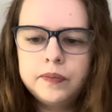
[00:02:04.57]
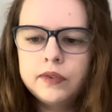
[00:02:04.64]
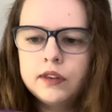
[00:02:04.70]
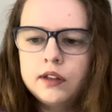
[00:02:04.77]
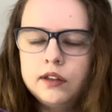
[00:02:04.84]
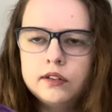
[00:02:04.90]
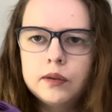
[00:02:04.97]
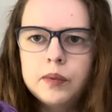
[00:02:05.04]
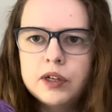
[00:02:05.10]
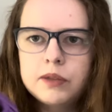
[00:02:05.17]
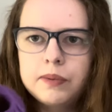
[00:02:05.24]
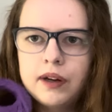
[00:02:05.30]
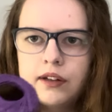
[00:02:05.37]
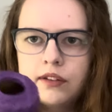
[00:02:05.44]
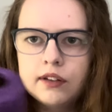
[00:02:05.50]
These are much
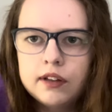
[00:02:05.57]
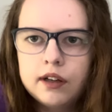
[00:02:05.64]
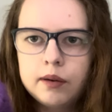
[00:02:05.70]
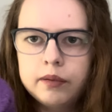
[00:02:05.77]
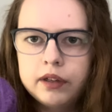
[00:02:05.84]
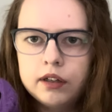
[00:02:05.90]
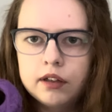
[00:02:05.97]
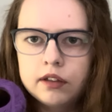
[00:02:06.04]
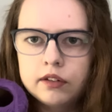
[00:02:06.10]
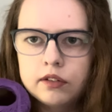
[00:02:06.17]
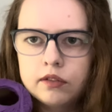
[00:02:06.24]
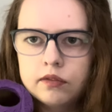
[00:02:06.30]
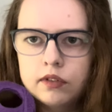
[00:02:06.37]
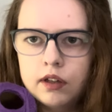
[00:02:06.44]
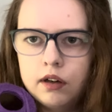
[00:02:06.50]
better. They come in a nice
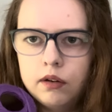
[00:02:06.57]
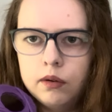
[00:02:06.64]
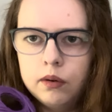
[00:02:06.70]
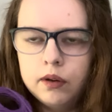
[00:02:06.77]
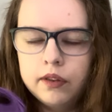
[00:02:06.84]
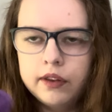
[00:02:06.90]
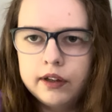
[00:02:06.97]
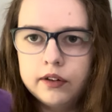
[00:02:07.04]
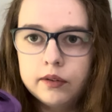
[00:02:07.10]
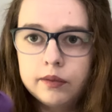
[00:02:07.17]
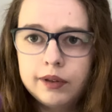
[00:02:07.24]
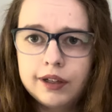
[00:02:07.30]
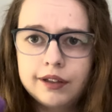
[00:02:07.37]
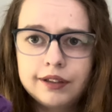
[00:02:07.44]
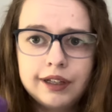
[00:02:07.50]
roll. They don't
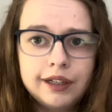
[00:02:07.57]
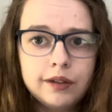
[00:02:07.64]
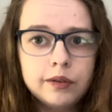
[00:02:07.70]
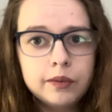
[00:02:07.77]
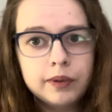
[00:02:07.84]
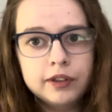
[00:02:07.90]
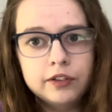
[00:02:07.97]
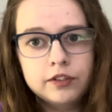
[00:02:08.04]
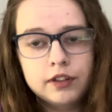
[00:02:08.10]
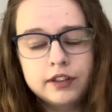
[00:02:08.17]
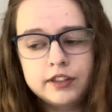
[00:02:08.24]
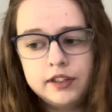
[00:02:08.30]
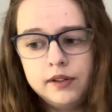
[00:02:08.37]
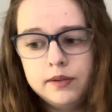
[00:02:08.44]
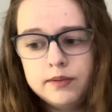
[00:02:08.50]
get tangled when you try
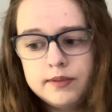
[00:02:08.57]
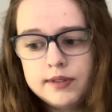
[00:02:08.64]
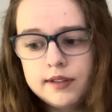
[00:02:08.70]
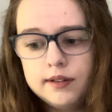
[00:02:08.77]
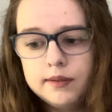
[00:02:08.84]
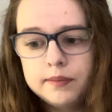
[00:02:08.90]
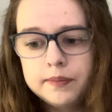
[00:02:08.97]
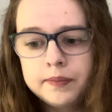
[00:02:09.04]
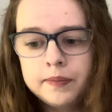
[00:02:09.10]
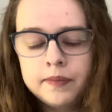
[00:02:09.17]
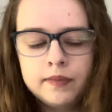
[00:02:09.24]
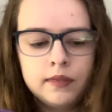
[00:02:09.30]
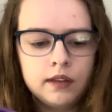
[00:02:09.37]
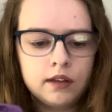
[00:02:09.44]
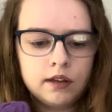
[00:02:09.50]
to use them.
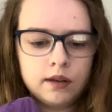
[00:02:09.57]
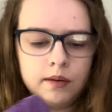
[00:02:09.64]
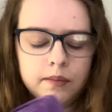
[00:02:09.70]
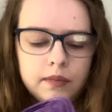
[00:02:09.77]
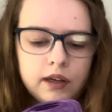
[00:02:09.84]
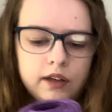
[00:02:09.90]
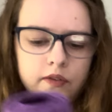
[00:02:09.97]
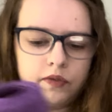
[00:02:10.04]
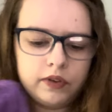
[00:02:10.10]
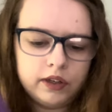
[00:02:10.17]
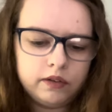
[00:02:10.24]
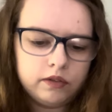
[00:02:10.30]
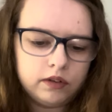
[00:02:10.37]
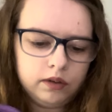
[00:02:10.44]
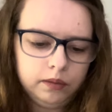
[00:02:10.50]
My
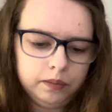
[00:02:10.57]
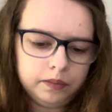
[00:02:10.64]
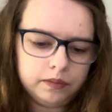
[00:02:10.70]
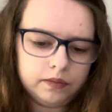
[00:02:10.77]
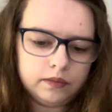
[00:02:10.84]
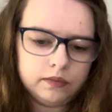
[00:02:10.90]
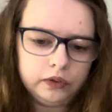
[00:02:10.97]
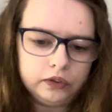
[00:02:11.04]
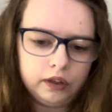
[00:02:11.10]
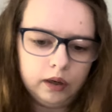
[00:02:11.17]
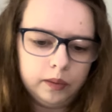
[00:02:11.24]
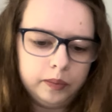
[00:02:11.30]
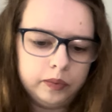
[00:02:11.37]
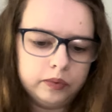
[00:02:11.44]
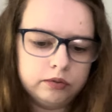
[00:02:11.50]
favourites are
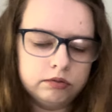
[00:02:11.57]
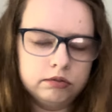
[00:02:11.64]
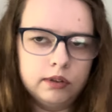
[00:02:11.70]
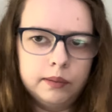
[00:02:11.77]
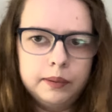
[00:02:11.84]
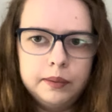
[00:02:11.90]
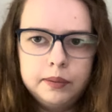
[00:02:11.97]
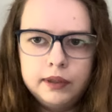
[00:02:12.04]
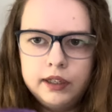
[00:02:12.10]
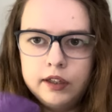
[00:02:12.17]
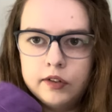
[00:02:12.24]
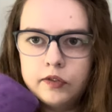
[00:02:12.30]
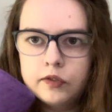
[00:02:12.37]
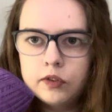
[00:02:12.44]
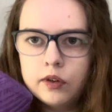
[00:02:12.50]
probably
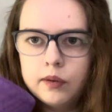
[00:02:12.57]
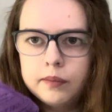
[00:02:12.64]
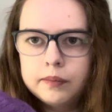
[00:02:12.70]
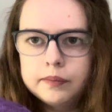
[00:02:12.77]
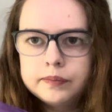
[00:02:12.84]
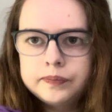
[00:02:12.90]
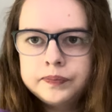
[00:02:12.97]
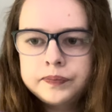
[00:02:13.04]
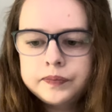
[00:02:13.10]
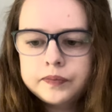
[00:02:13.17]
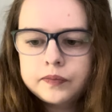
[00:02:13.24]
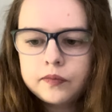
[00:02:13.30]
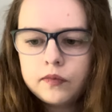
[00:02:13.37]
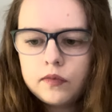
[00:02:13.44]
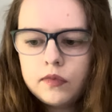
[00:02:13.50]
from
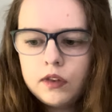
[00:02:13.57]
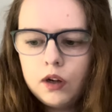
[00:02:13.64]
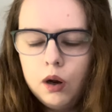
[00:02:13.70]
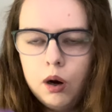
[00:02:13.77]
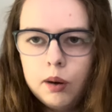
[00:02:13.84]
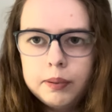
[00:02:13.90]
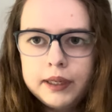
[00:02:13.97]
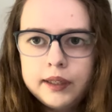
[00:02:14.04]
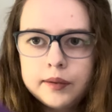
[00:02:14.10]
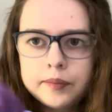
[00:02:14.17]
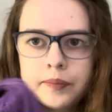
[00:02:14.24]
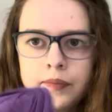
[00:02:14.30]
Hobby.